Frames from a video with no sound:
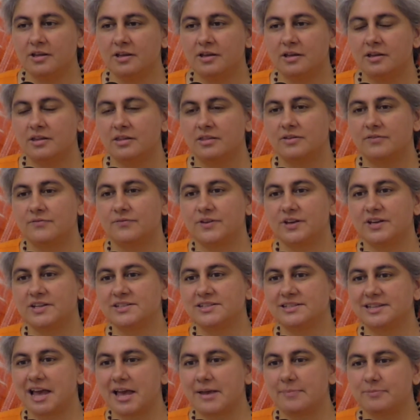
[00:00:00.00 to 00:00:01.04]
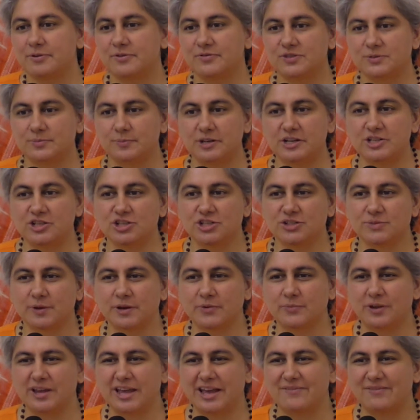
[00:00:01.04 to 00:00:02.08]
The first type of speech is when
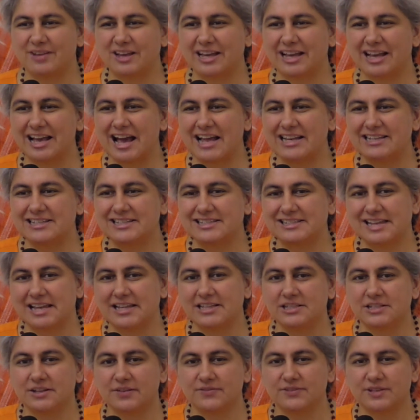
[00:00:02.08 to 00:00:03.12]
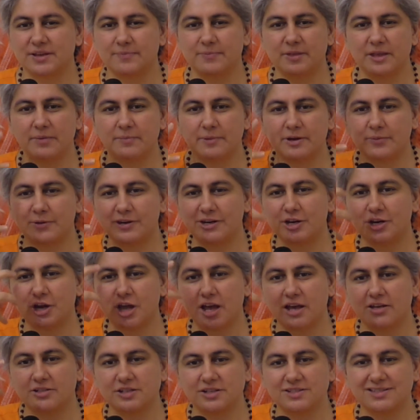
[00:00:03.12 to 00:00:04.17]
we have a gut sense of something, but we don't know
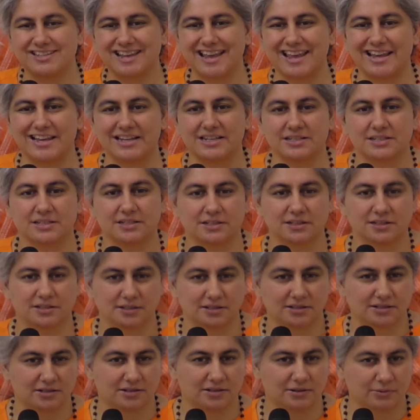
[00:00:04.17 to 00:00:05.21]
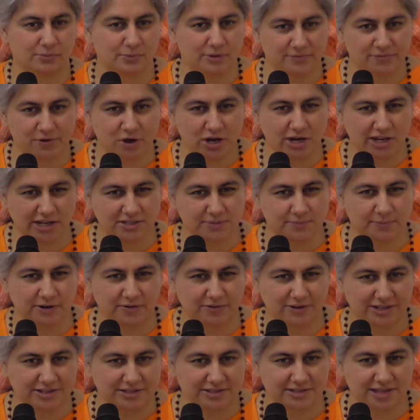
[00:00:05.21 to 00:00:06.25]
how to say it. We've all
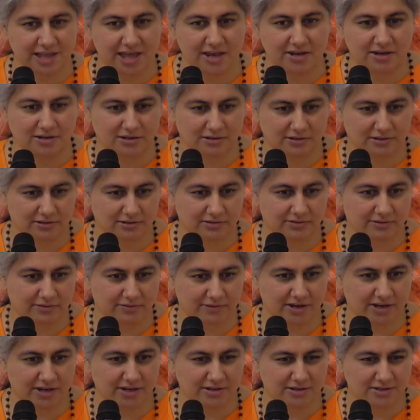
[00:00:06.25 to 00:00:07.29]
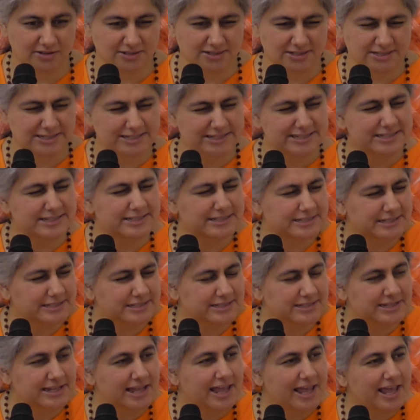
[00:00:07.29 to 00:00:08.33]
experienced that, right?
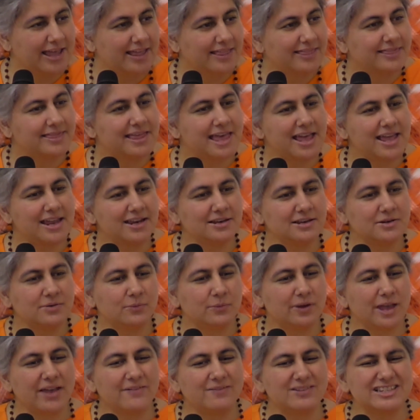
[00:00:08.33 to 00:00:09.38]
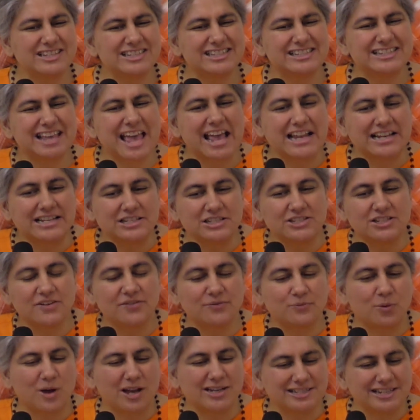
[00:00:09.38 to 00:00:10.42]
Then we have a sense of
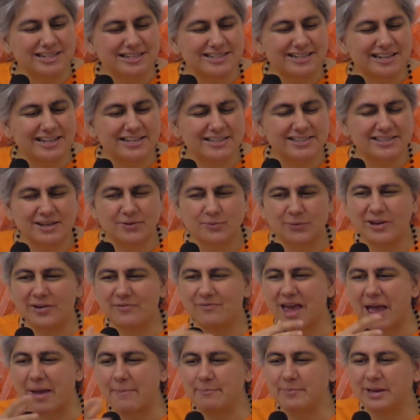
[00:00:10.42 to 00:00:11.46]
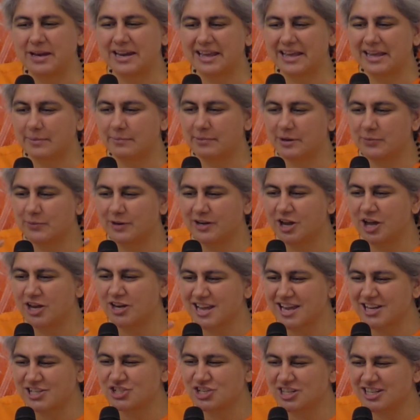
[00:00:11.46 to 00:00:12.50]
what it is, and we're rambling, but we're not
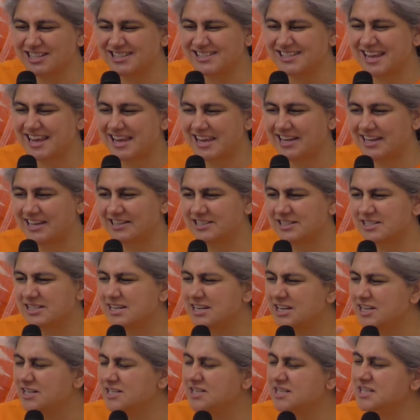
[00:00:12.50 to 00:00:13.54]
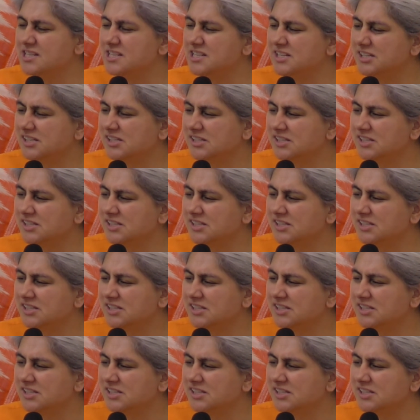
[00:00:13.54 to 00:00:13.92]
actually saying it. And